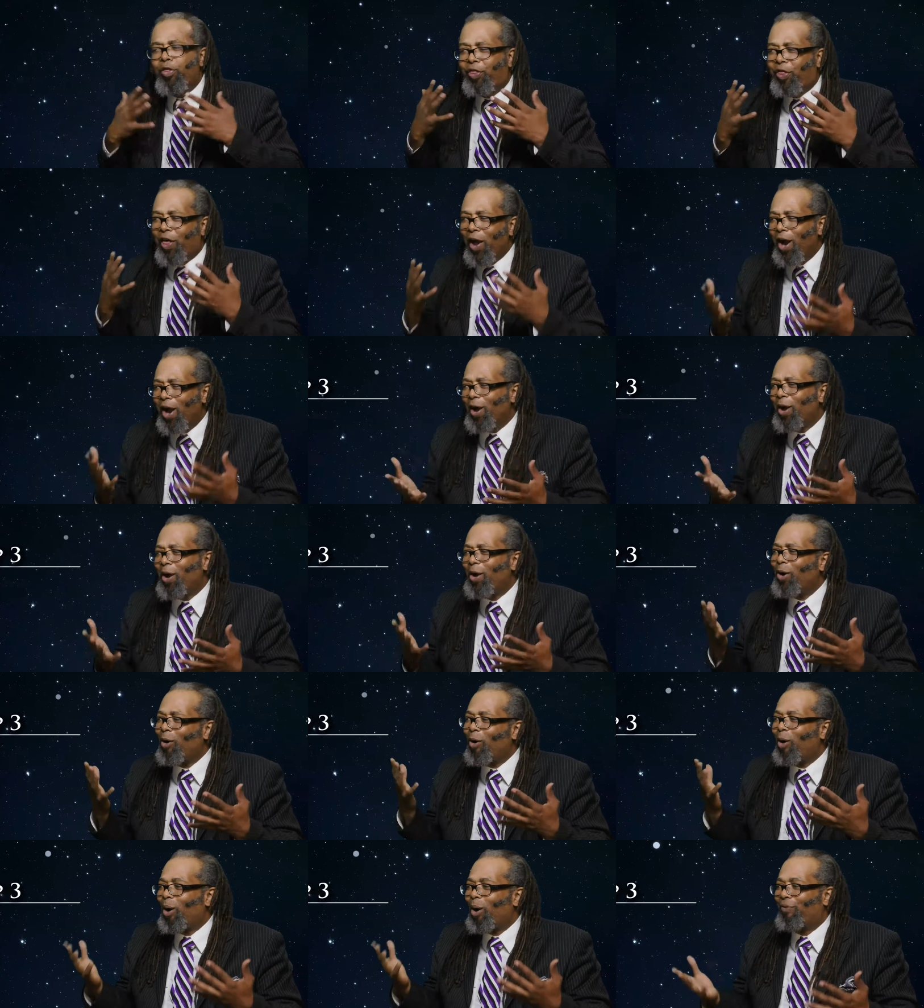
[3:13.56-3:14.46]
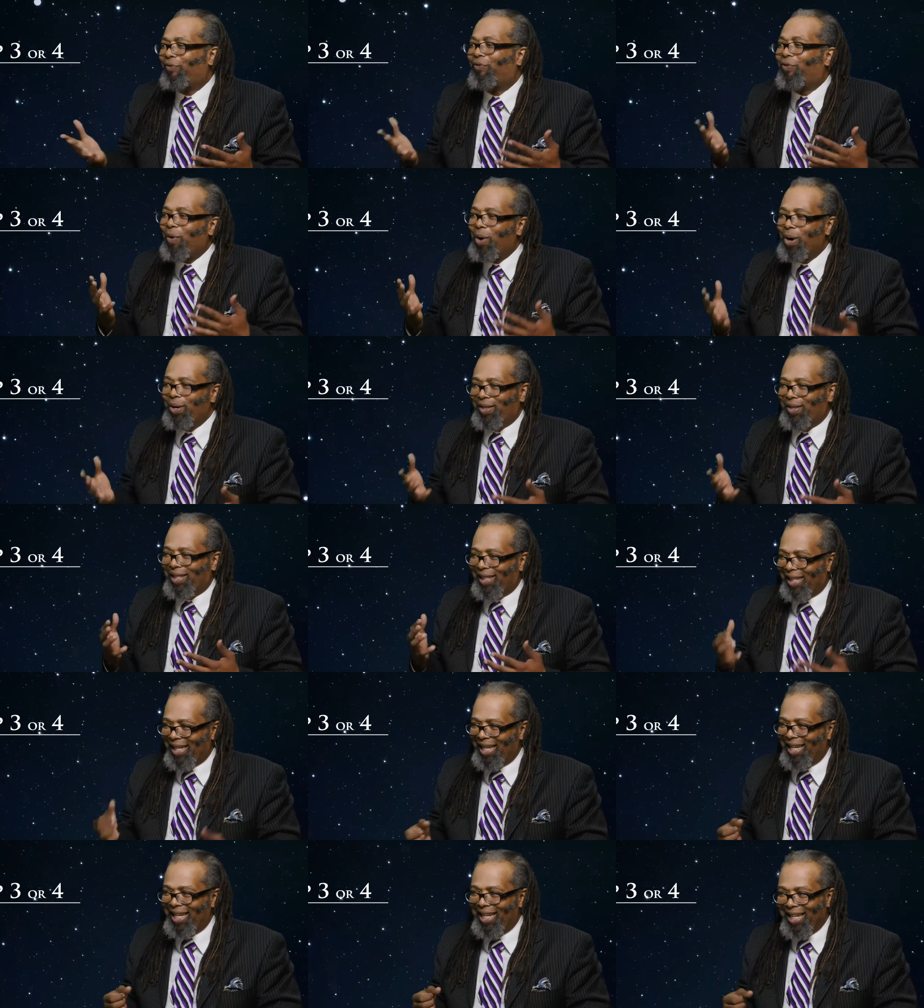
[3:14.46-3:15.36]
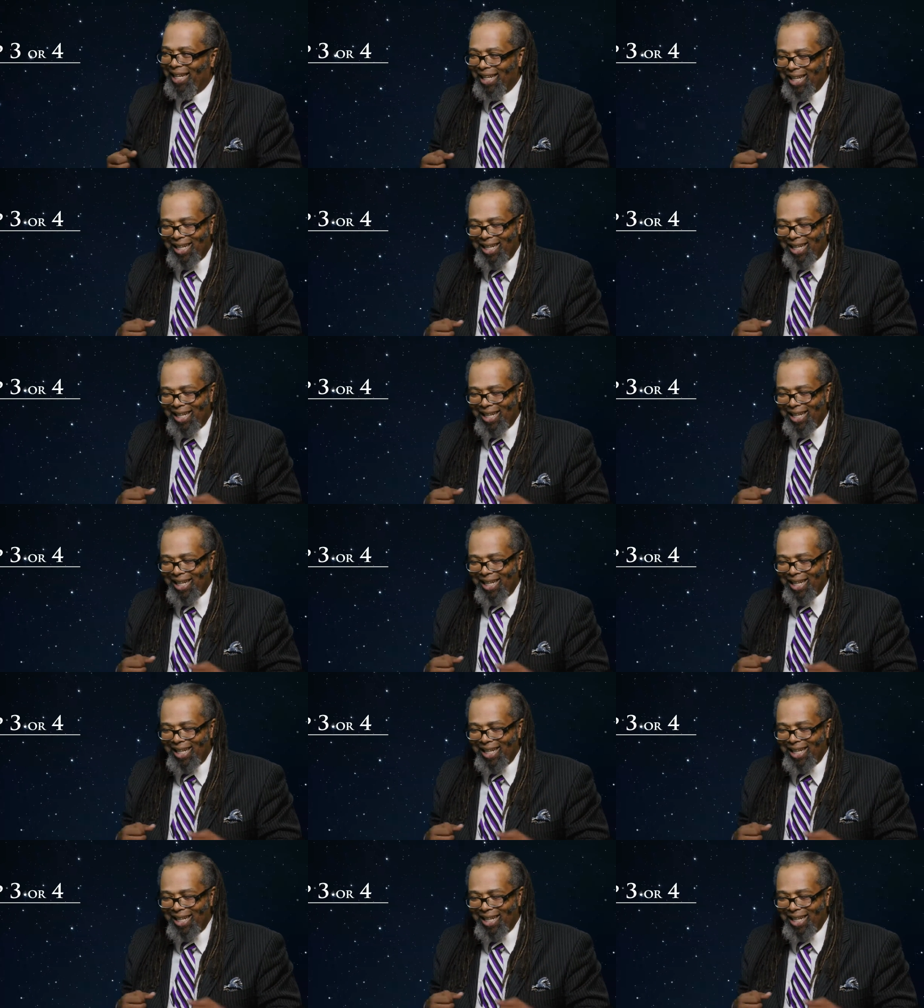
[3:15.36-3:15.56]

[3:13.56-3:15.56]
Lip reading: Third or fourthly,